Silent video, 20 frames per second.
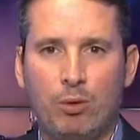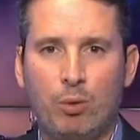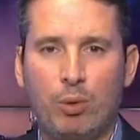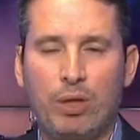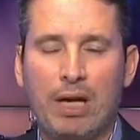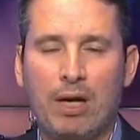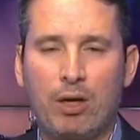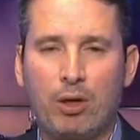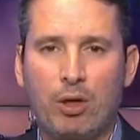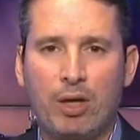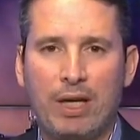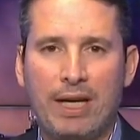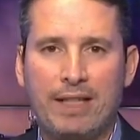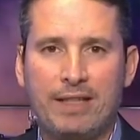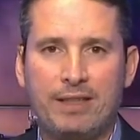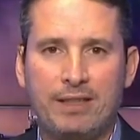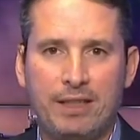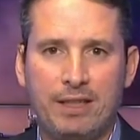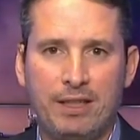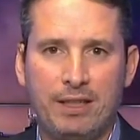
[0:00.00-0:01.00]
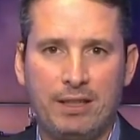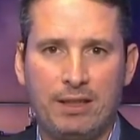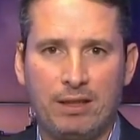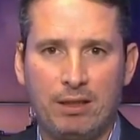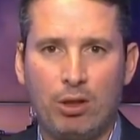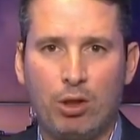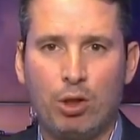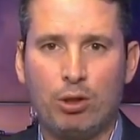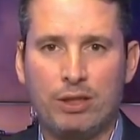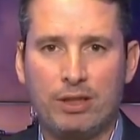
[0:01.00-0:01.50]
we are
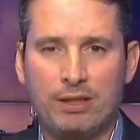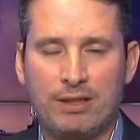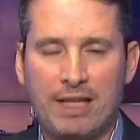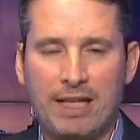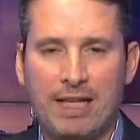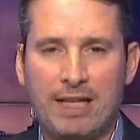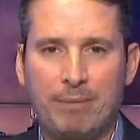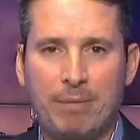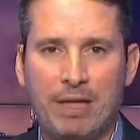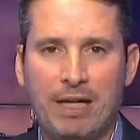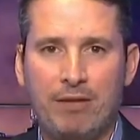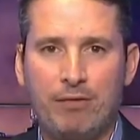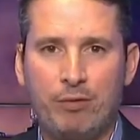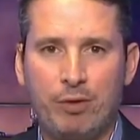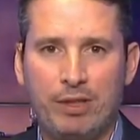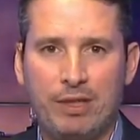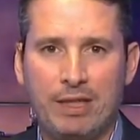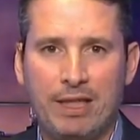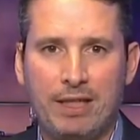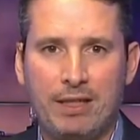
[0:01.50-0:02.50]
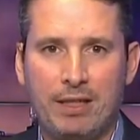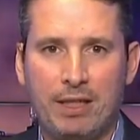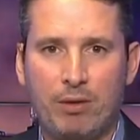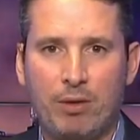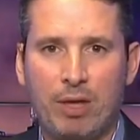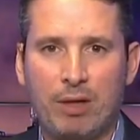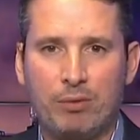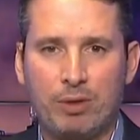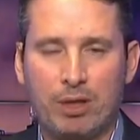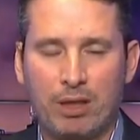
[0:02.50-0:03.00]
collecting all the time, every day,
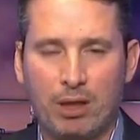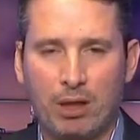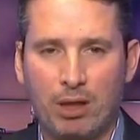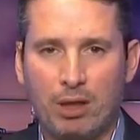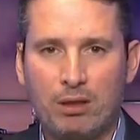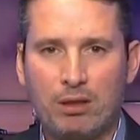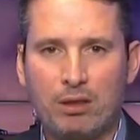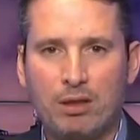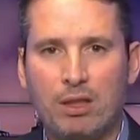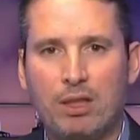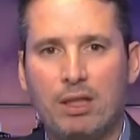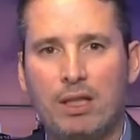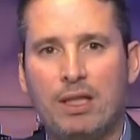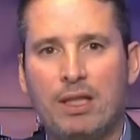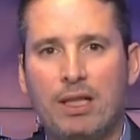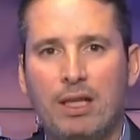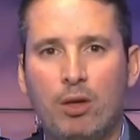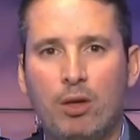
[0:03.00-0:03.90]
around the clock.